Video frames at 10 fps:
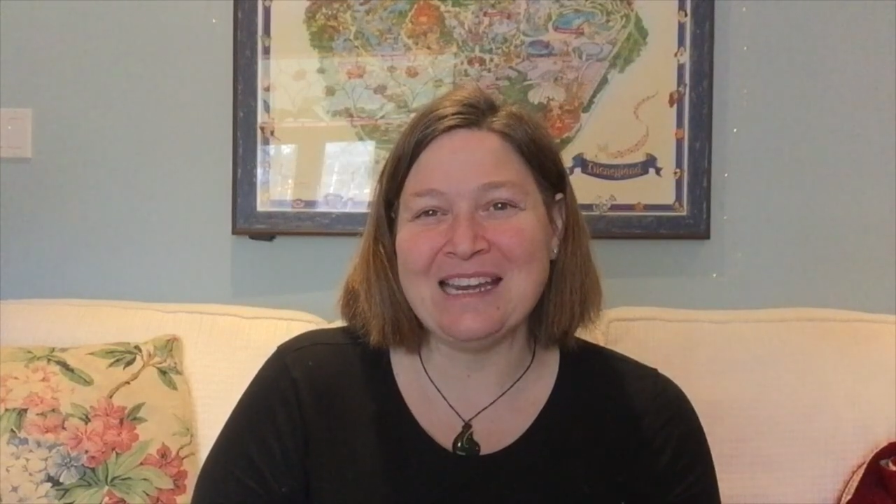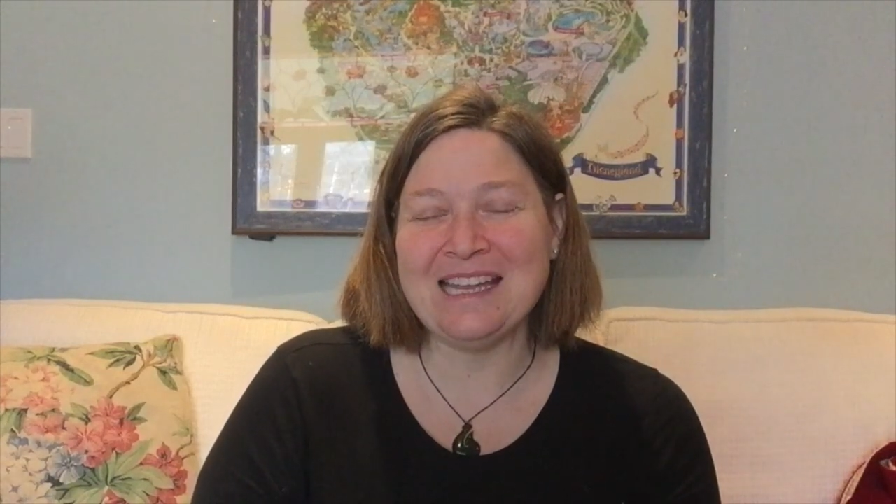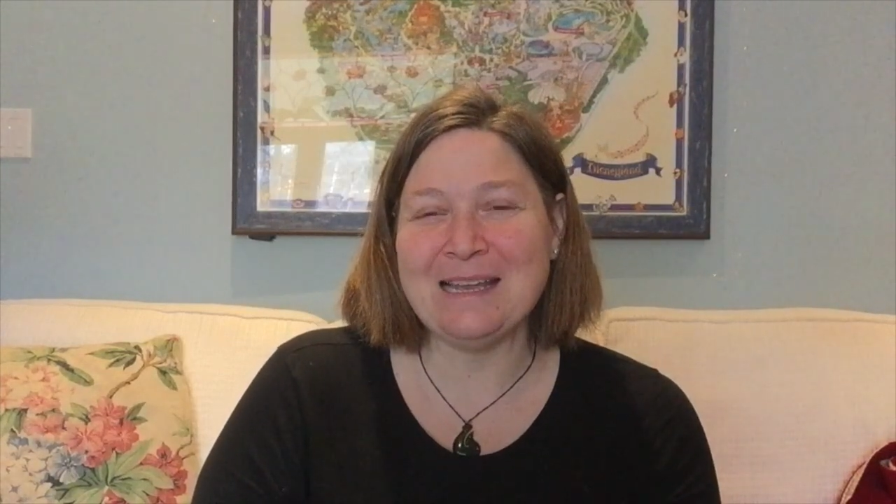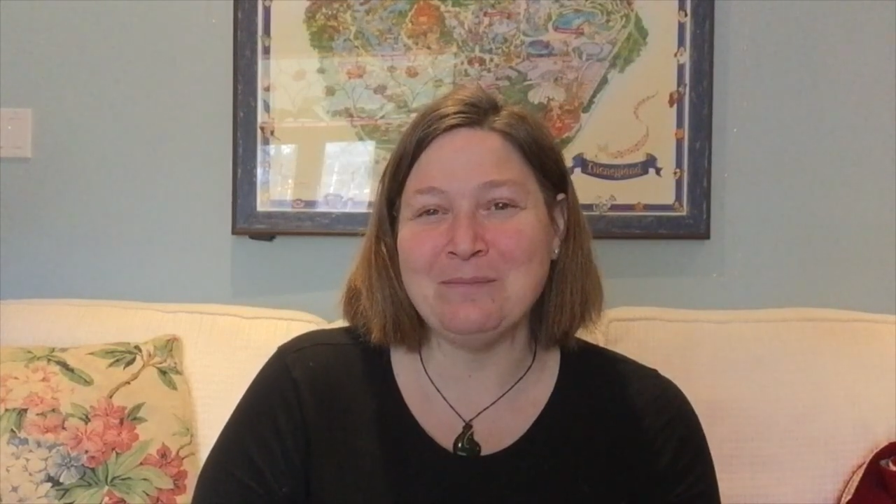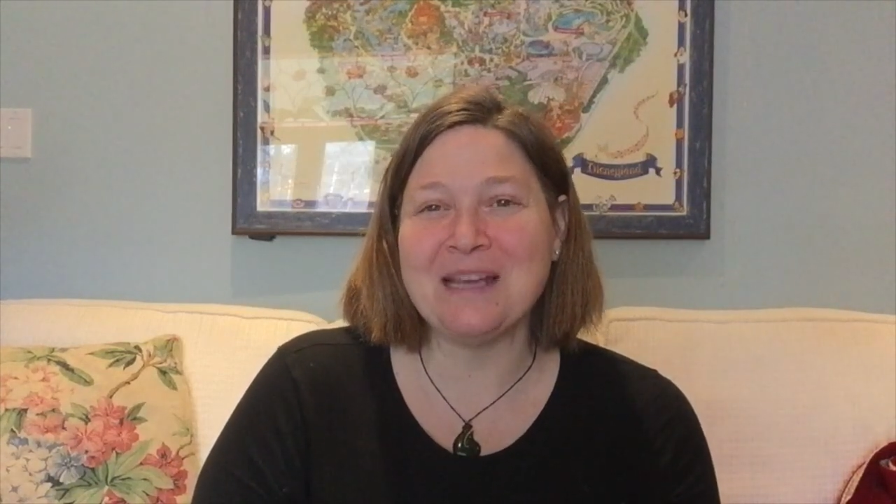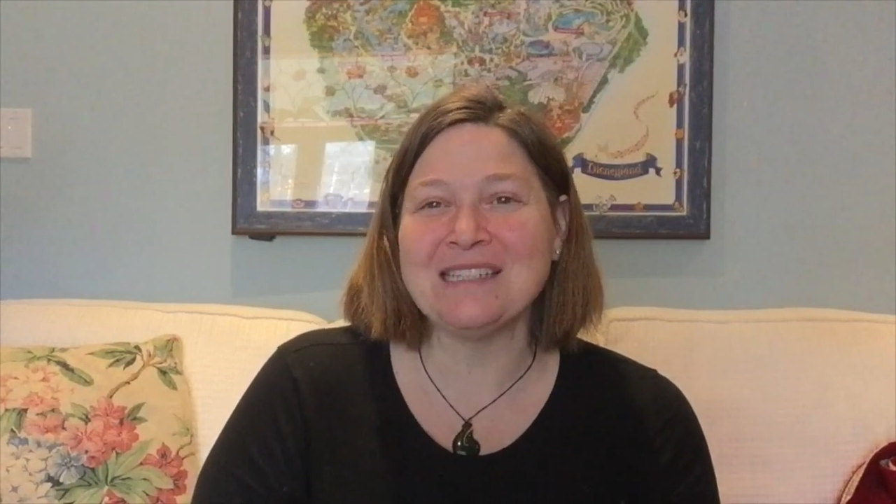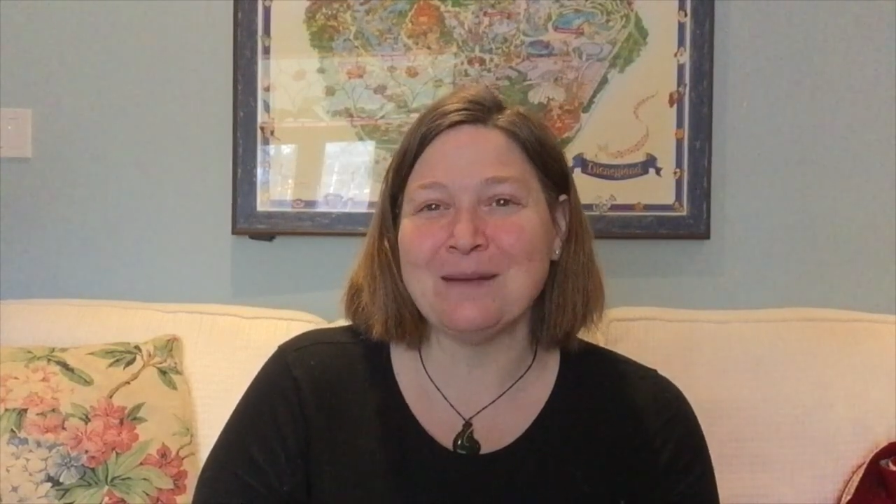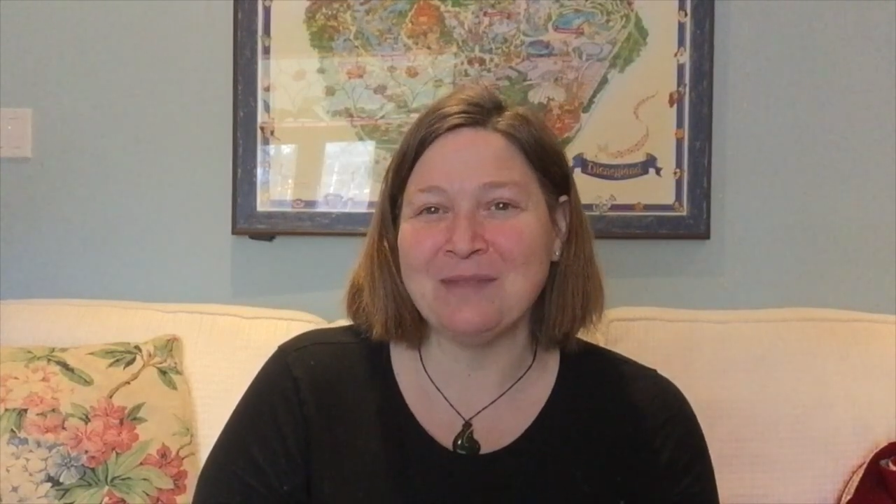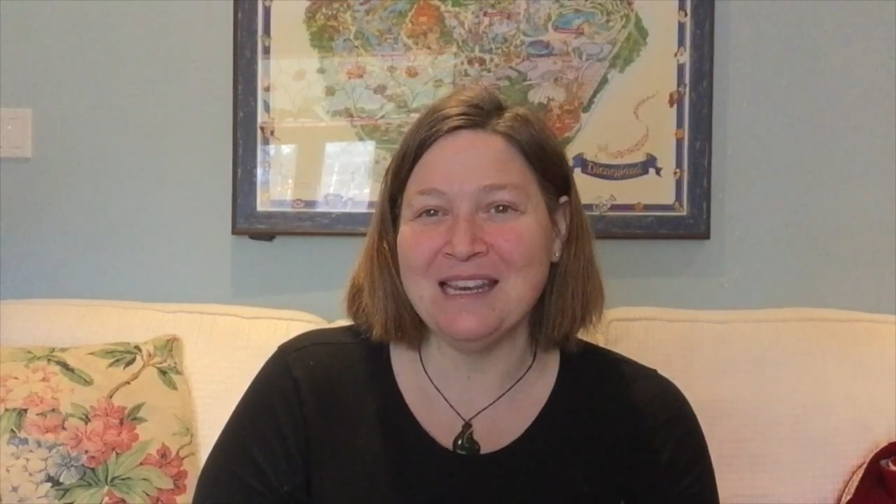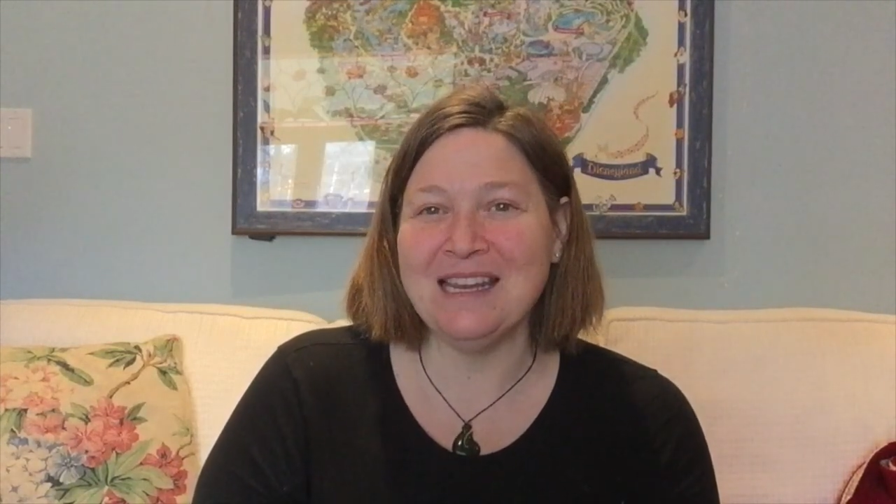he picked
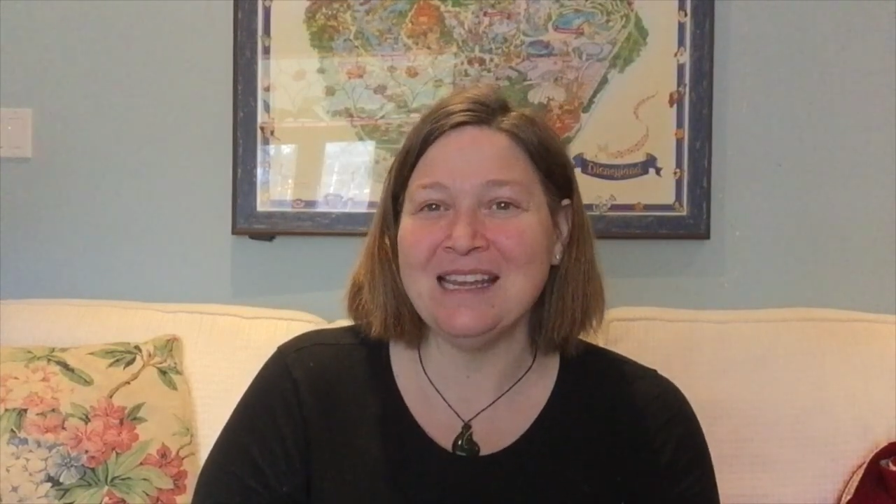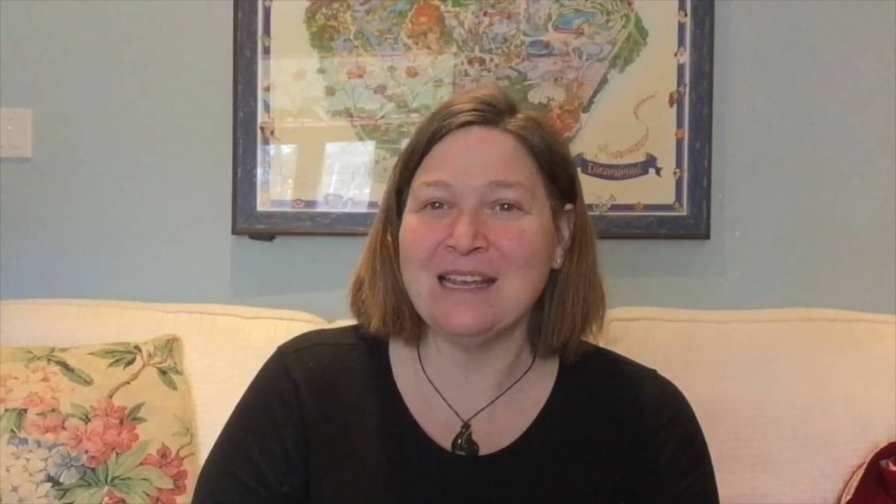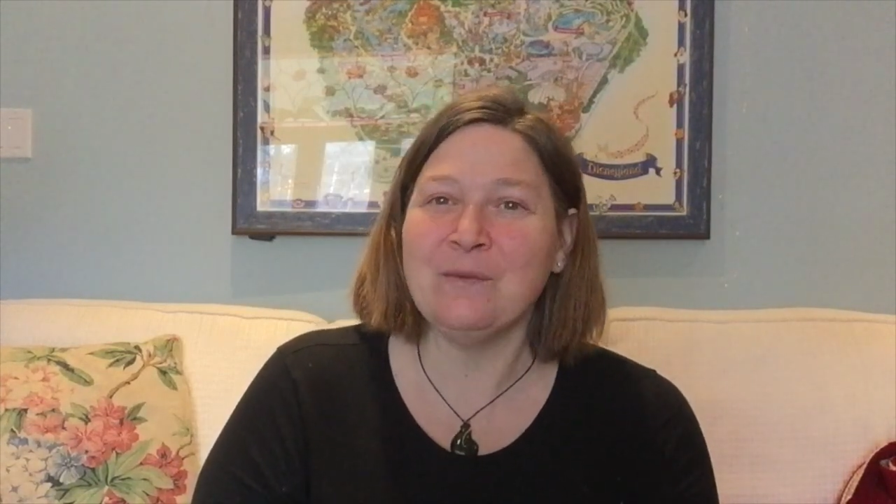up the knitting,